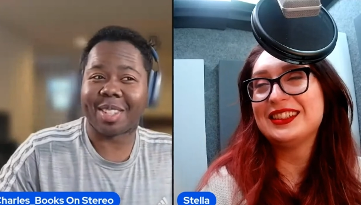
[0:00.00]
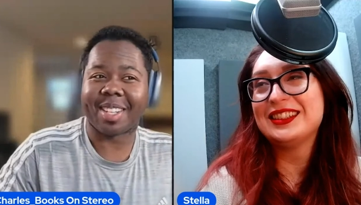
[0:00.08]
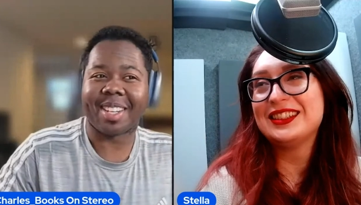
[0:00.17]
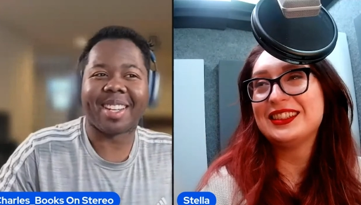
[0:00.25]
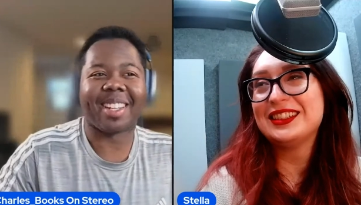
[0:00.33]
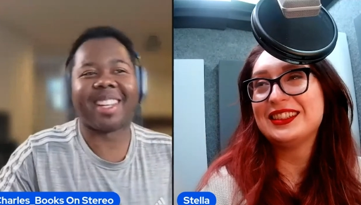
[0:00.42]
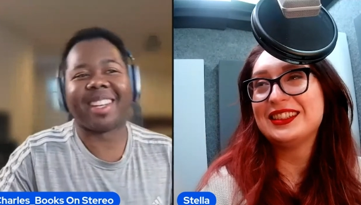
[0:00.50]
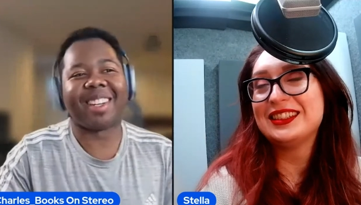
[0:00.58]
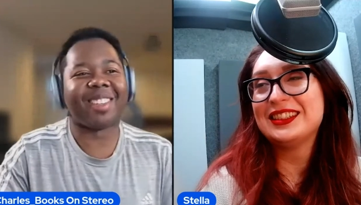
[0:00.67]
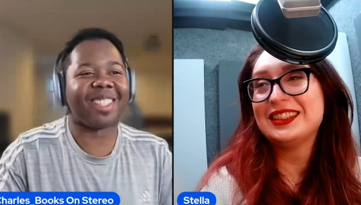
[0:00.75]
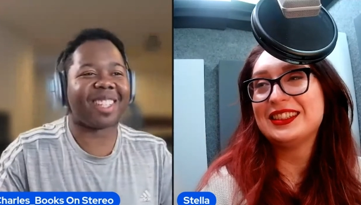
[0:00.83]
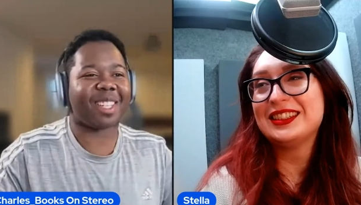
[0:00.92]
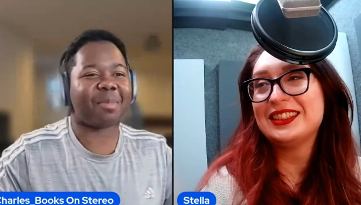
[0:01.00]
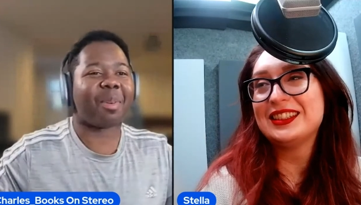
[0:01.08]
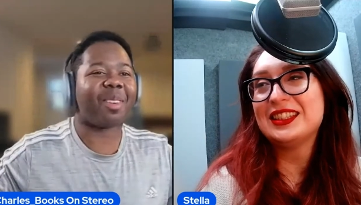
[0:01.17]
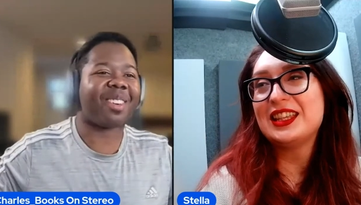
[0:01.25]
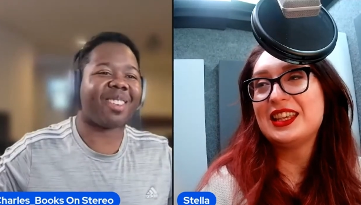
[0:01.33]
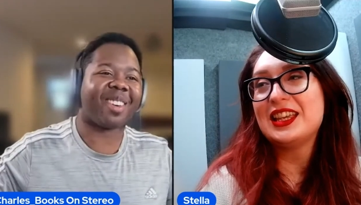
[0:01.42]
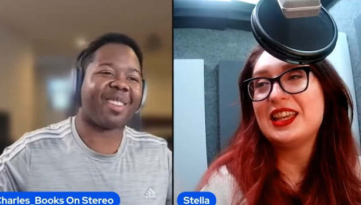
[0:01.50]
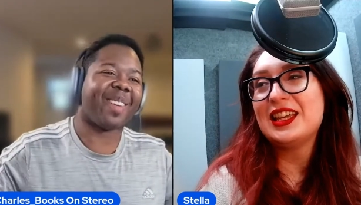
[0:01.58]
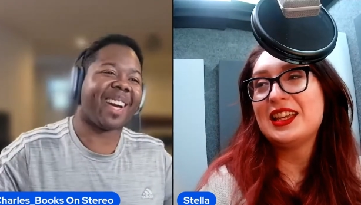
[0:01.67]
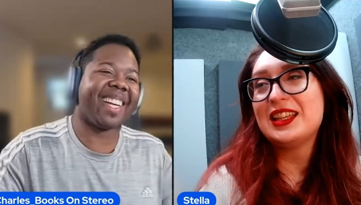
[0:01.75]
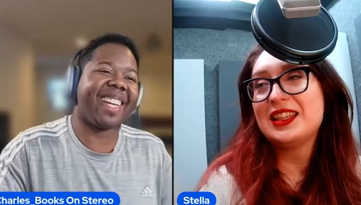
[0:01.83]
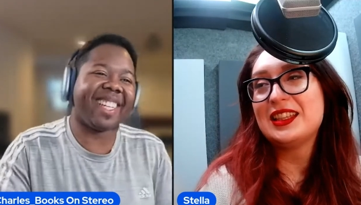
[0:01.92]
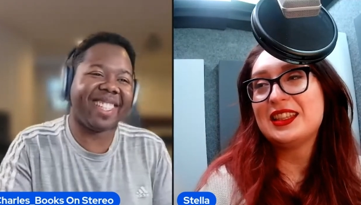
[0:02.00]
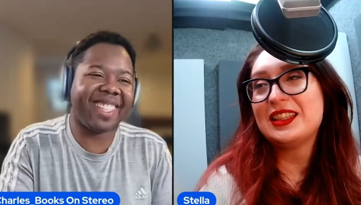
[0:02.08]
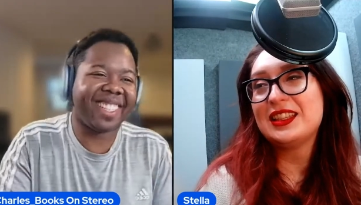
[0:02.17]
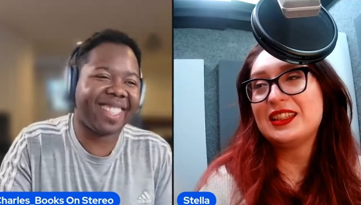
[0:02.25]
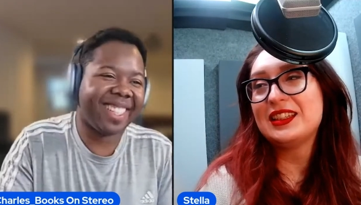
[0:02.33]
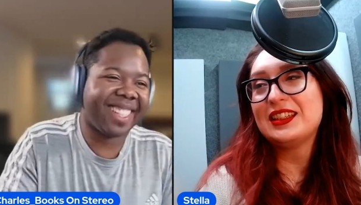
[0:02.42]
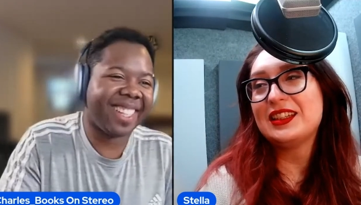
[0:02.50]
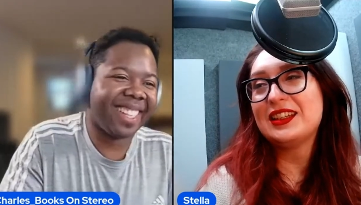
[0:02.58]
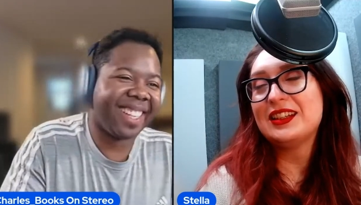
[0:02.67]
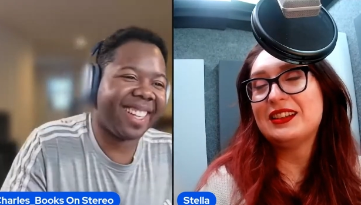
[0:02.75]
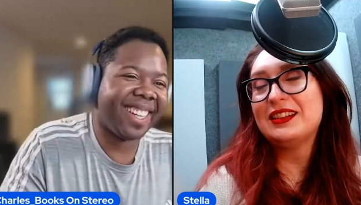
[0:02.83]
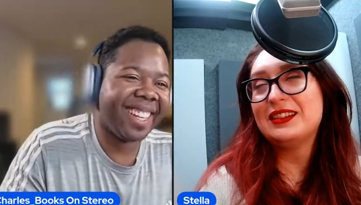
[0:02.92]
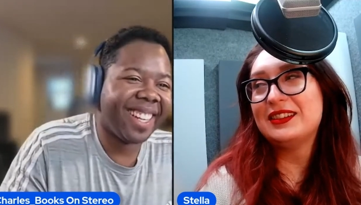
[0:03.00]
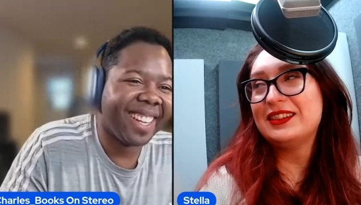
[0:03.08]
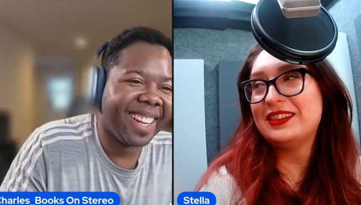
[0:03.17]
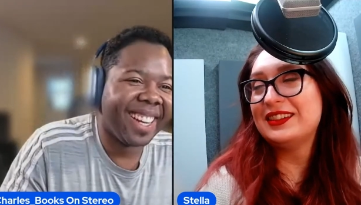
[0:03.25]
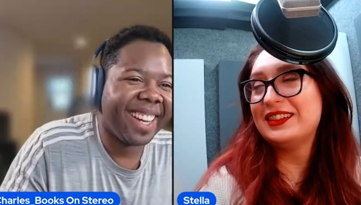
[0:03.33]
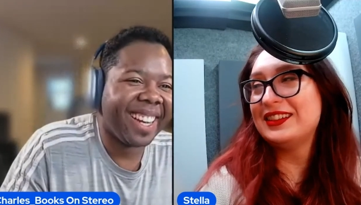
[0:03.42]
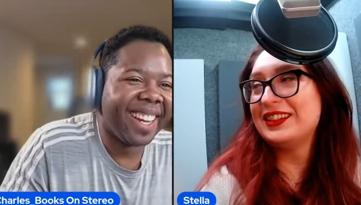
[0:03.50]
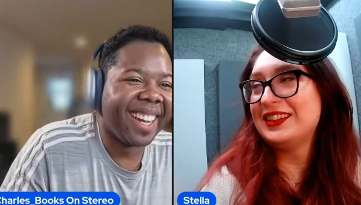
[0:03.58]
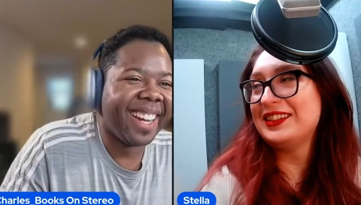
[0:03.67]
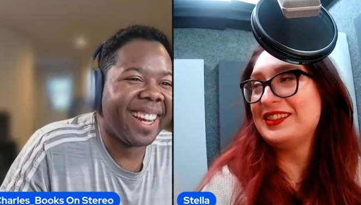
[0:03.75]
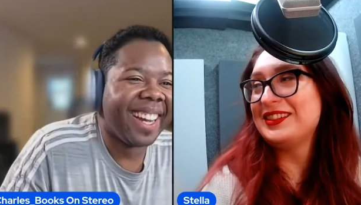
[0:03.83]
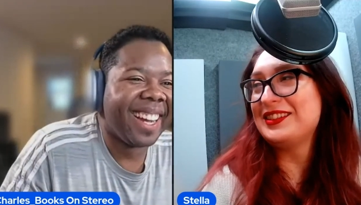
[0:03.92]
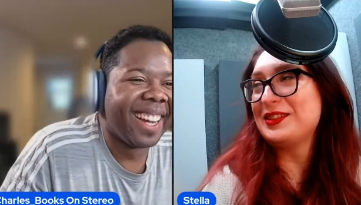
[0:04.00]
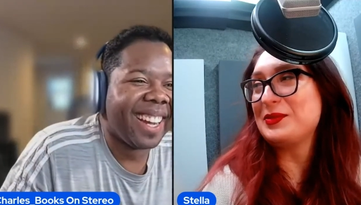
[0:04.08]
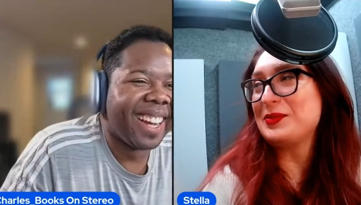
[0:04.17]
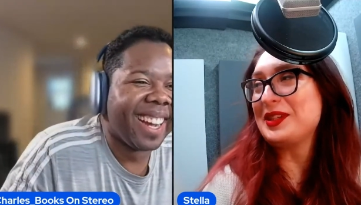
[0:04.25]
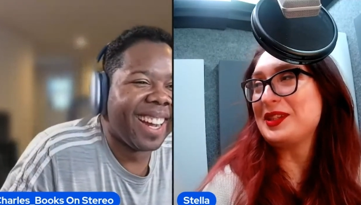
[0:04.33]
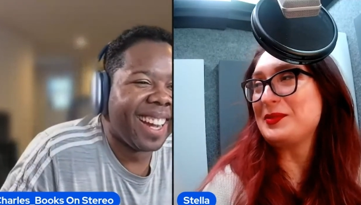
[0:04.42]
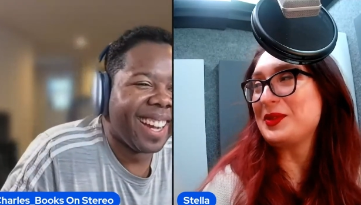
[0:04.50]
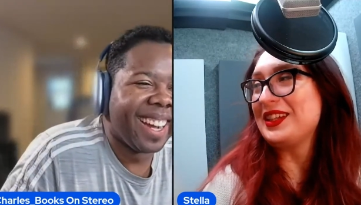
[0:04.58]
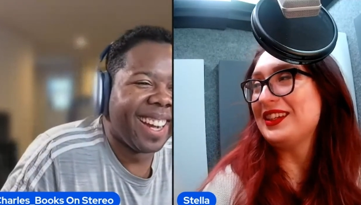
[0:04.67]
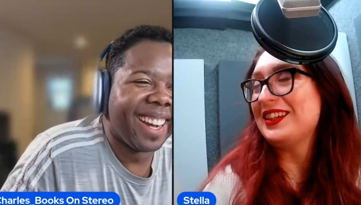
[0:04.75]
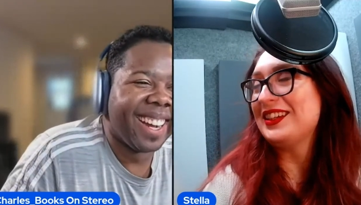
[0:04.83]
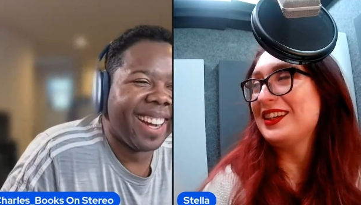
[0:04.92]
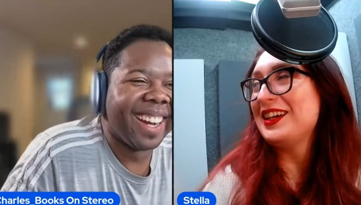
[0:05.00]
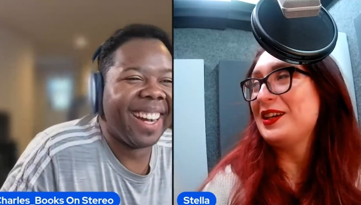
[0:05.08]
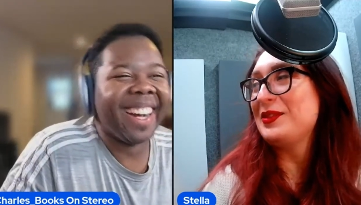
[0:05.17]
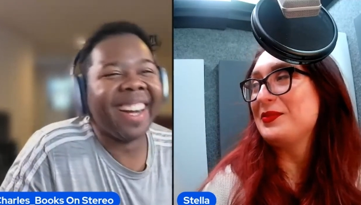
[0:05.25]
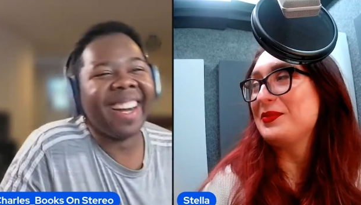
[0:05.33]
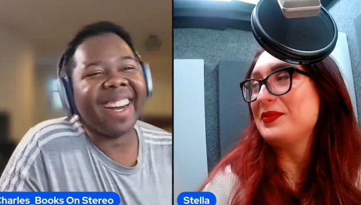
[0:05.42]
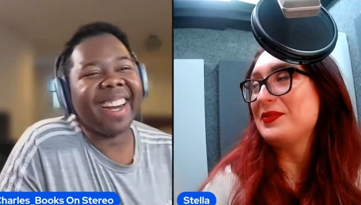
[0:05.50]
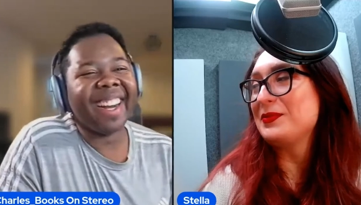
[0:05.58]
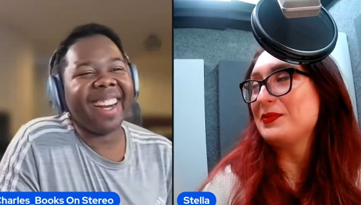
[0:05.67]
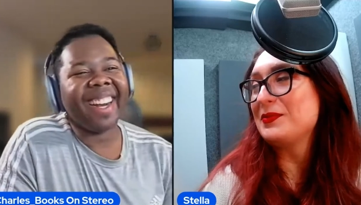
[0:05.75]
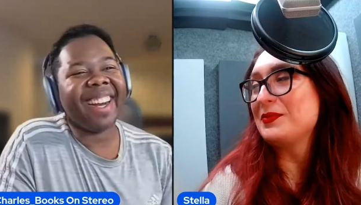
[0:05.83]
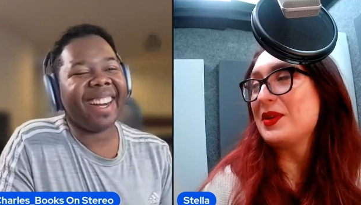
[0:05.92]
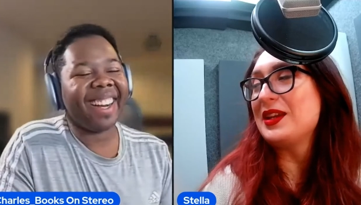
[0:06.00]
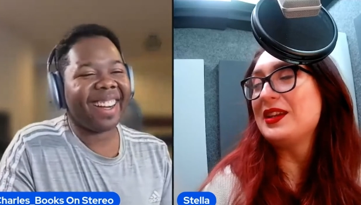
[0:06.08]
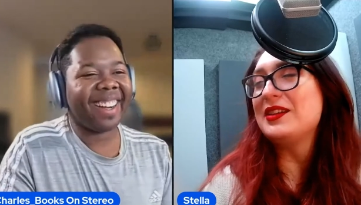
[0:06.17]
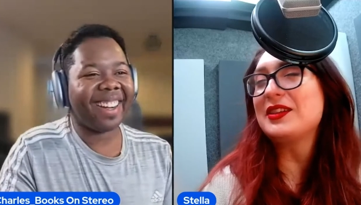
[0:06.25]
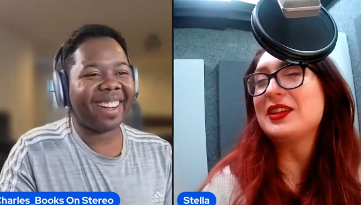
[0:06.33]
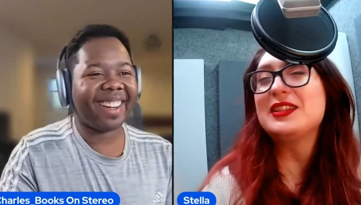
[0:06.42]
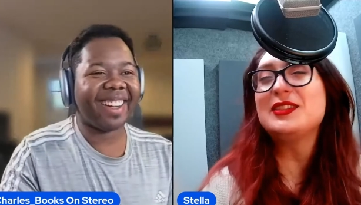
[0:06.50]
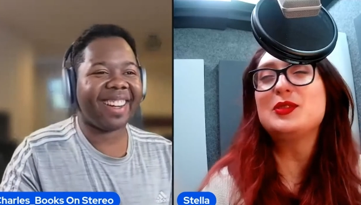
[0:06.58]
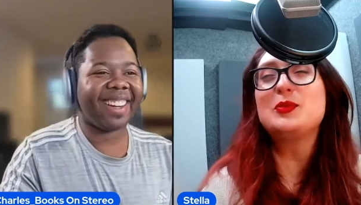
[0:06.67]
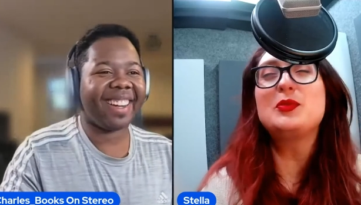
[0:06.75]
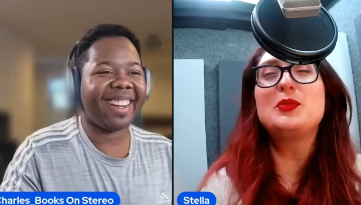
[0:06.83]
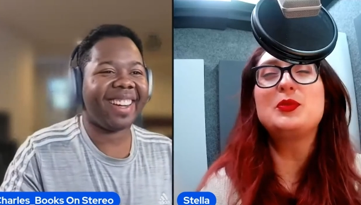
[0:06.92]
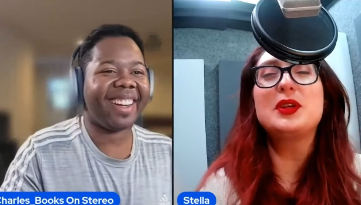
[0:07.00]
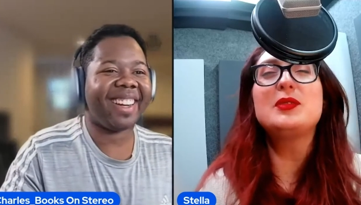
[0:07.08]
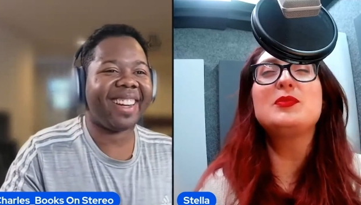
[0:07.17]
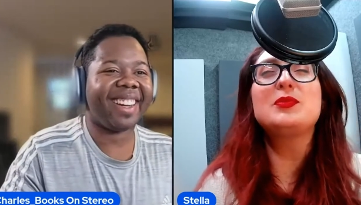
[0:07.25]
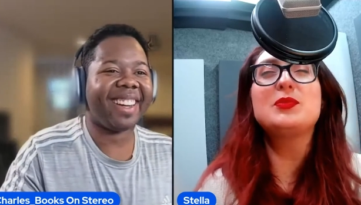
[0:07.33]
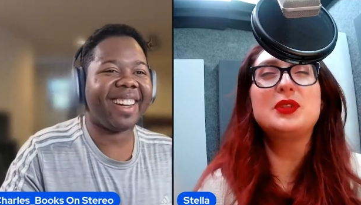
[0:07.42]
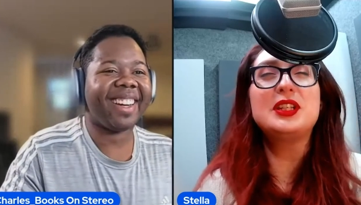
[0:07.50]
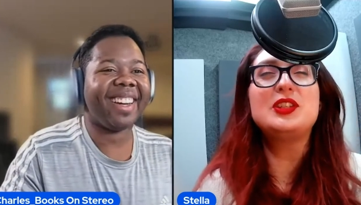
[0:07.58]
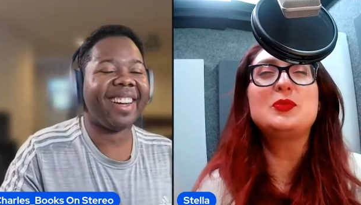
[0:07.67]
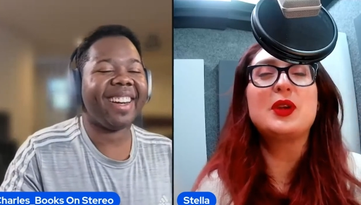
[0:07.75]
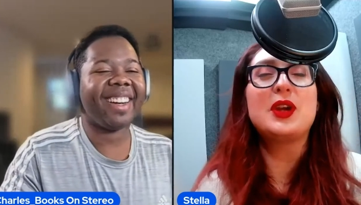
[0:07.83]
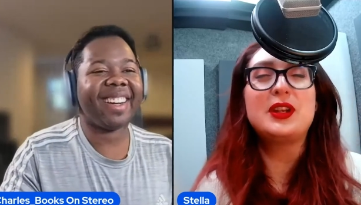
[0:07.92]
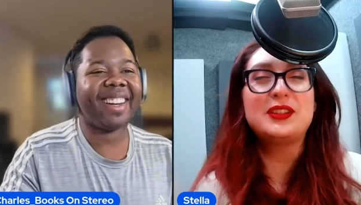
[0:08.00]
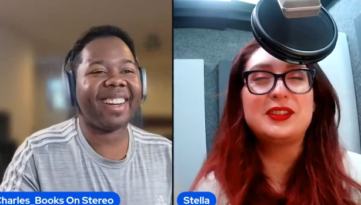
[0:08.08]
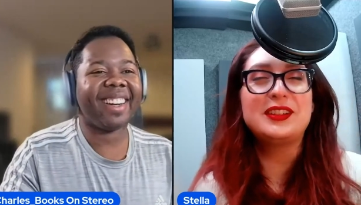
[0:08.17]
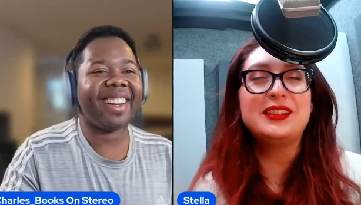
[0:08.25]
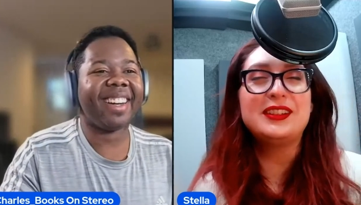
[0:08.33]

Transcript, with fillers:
Speaker 1: a, then here's the next partner, in mind.
Speaker 2: Oh, you're so mean to me. Um, my okay, so Br- British partner,